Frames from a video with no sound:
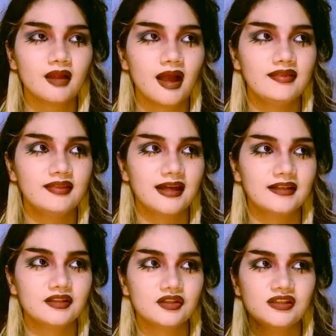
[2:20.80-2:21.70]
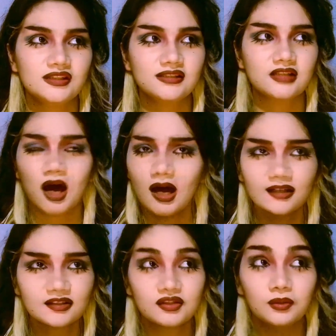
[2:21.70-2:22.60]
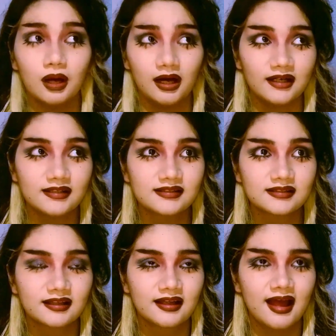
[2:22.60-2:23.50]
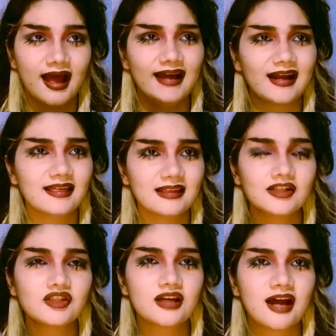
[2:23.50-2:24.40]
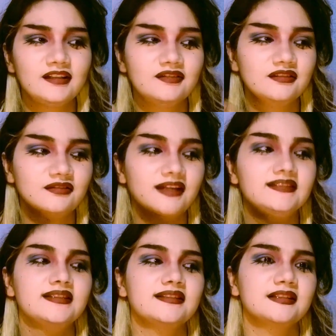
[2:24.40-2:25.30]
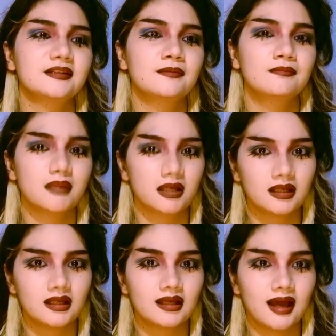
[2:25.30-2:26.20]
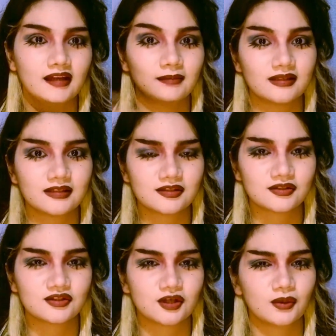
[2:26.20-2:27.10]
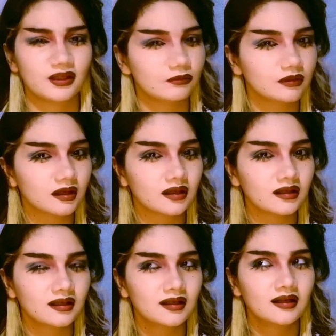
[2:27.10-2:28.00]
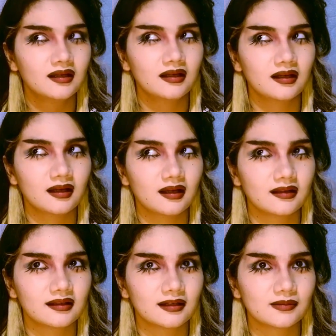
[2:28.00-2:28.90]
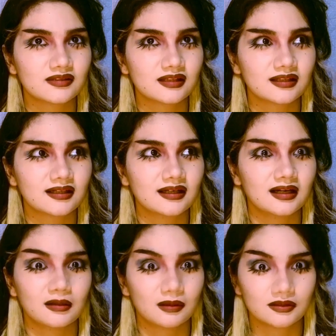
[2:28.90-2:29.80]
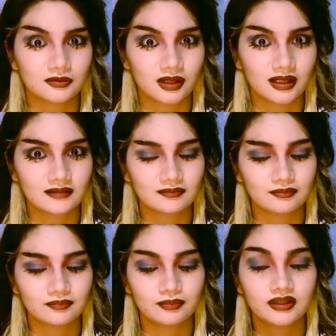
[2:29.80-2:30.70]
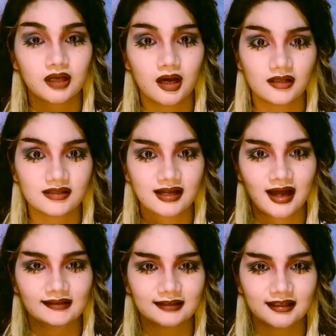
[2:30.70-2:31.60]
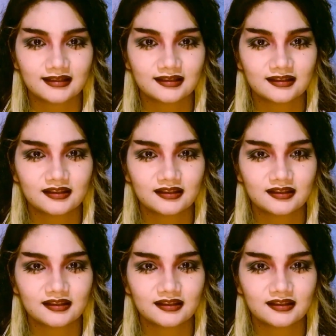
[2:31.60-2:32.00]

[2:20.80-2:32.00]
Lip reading: and then she talked to us. And I think she kind of invited me and my sister to go eat with her. And then I was like, I don't want to do that, because I had like